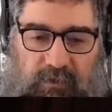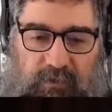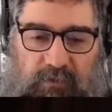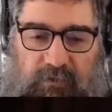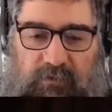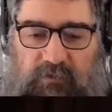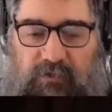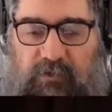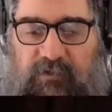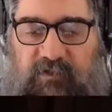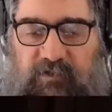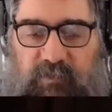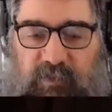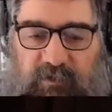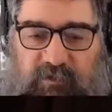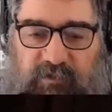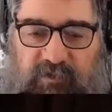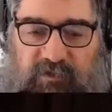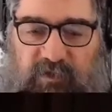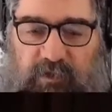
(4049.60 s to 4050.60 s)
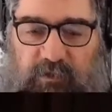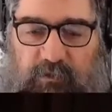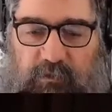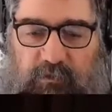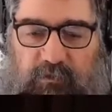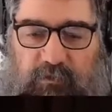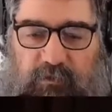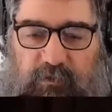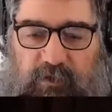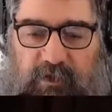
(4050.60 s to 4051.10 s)
So it's a bit of a juggle
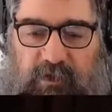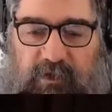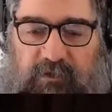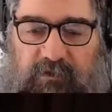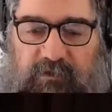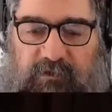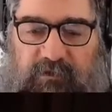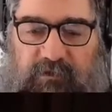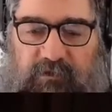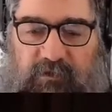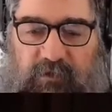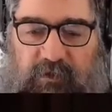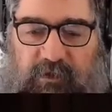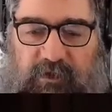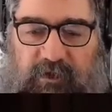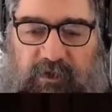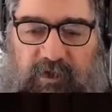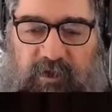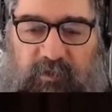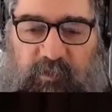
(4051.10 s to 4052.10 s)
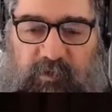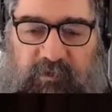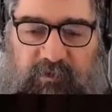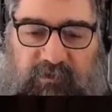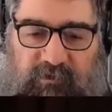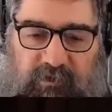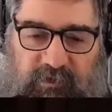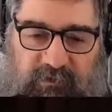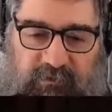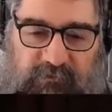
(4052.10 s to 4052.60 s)
through here just to try and keep it
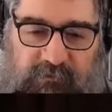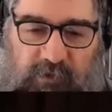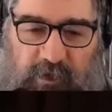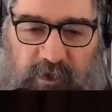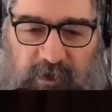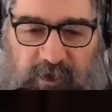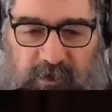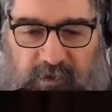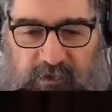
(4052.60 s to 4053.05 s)
just right.